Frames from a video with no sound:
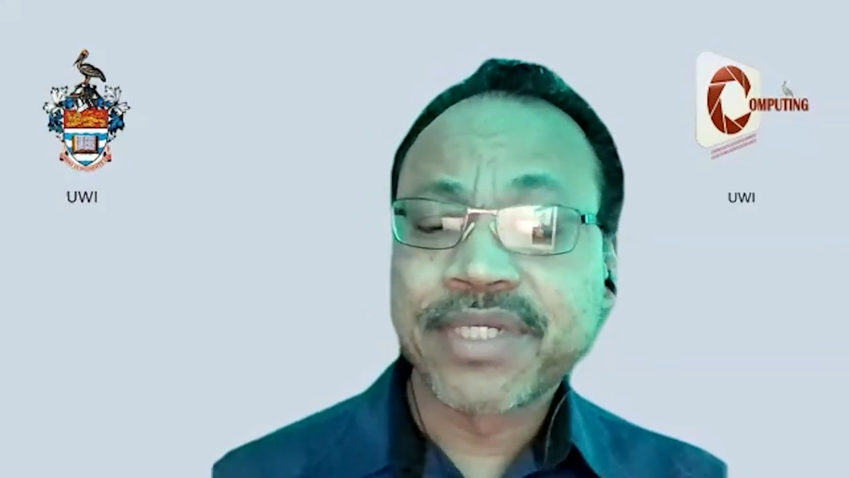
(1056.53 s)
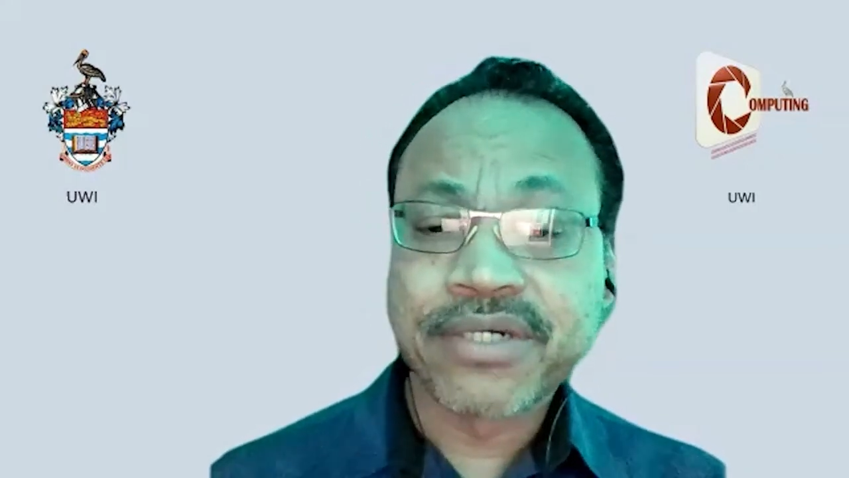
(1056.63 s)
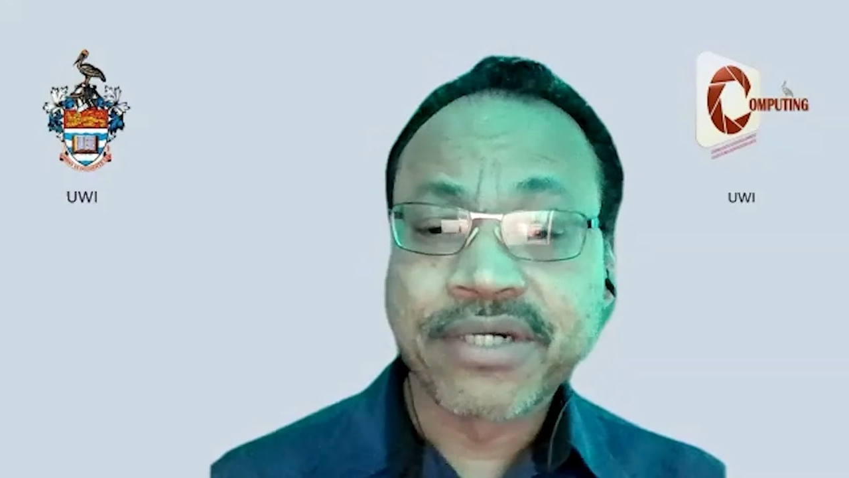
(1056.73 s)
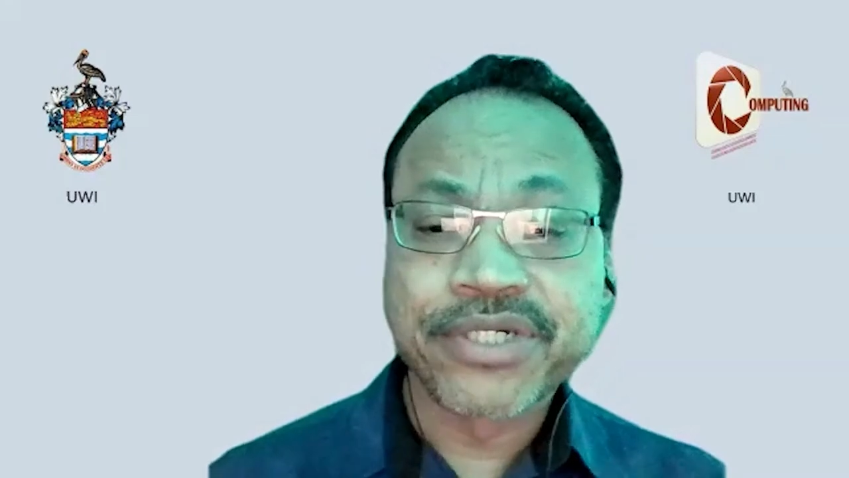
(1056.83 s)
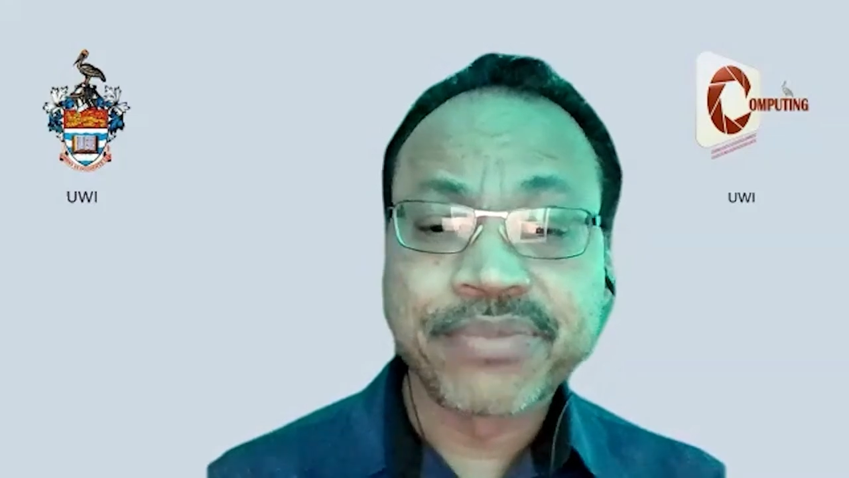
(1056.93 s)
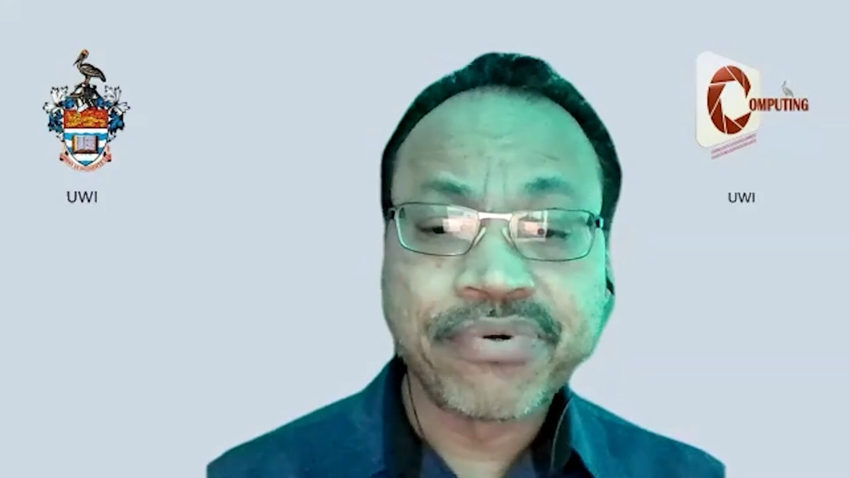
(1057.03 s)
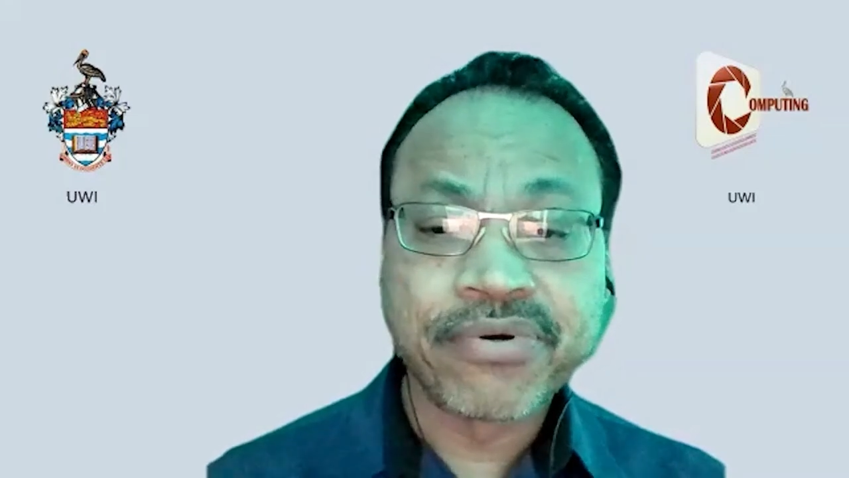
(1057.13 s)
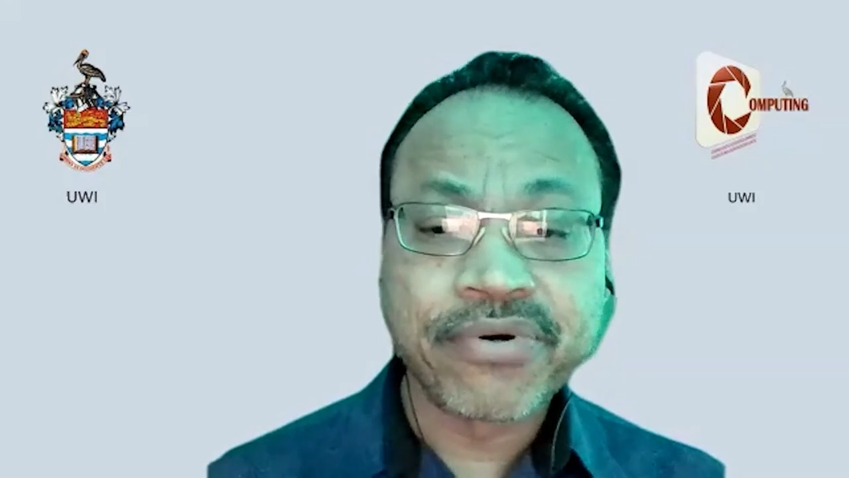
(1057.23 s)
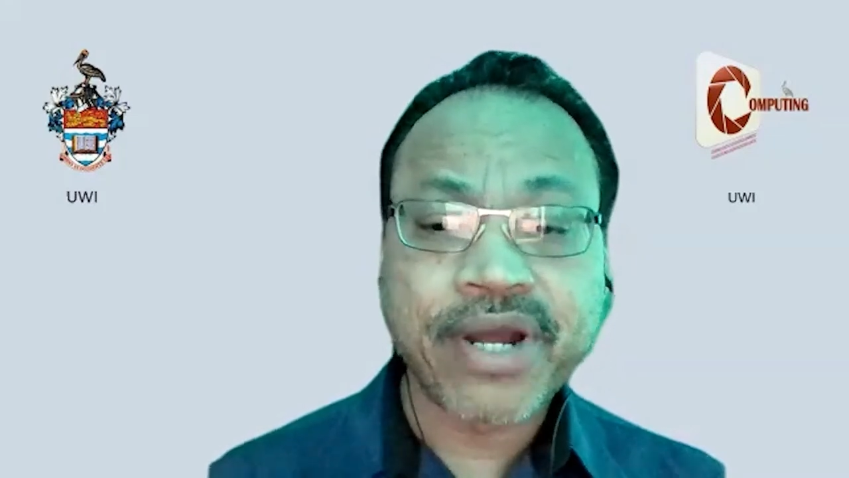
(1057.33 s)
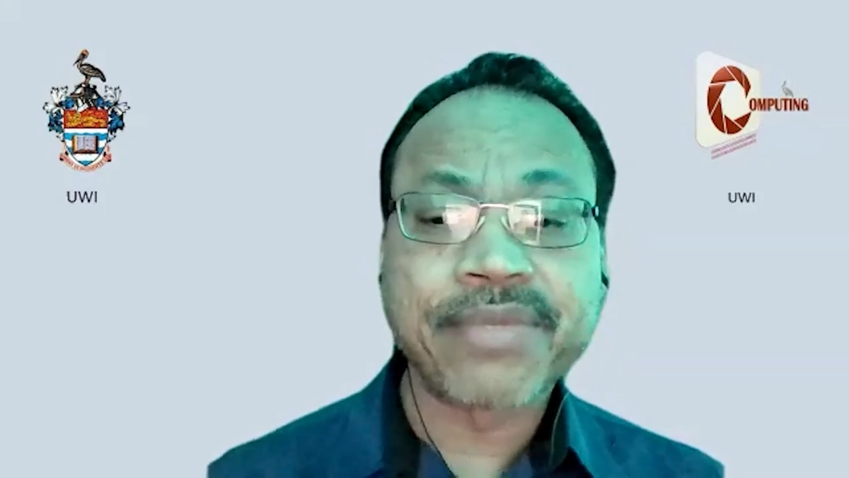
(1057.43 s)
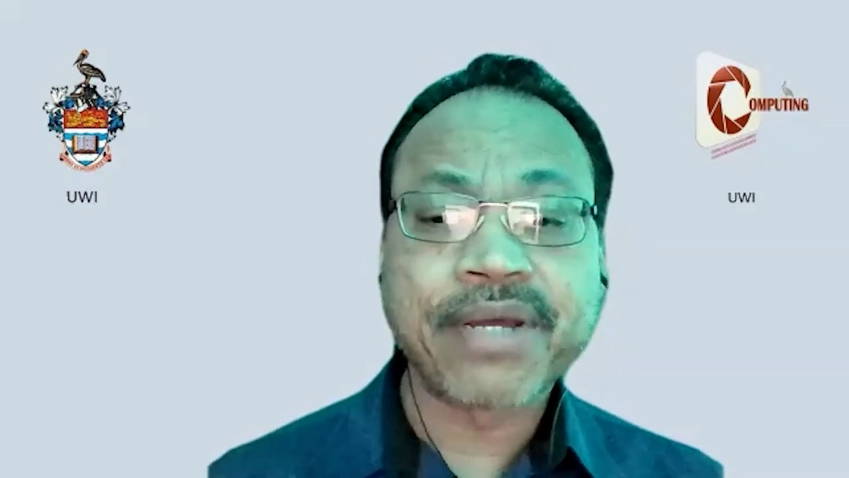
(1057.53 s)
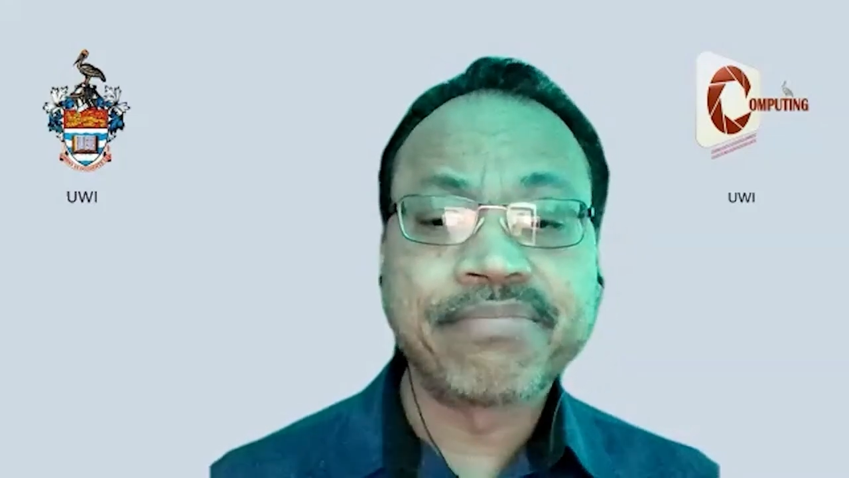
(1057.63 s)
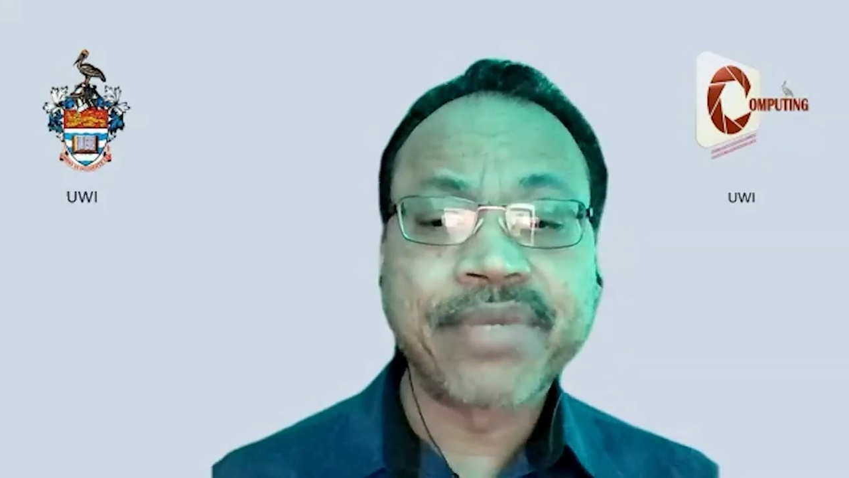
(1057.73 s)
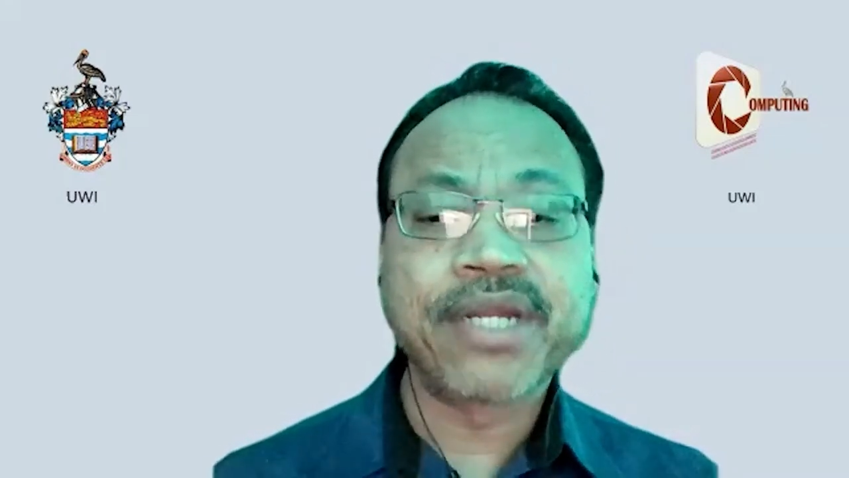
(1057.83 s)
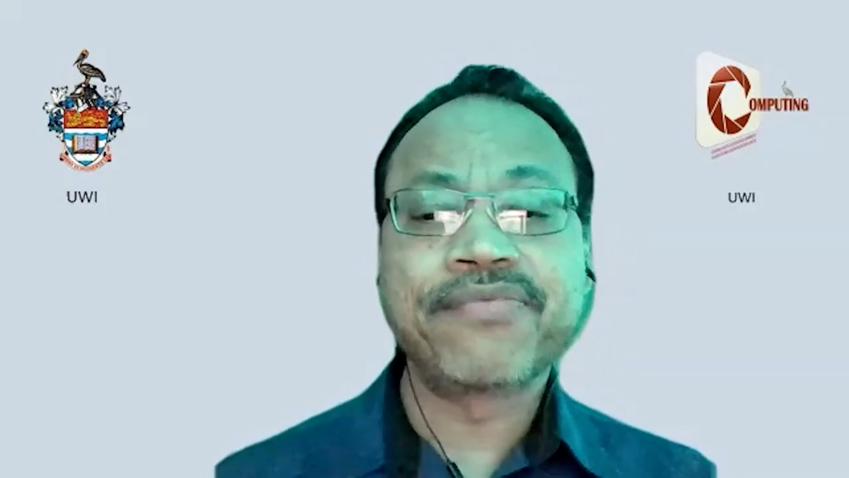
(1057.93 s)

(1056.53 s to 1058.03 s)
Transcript: internship program that many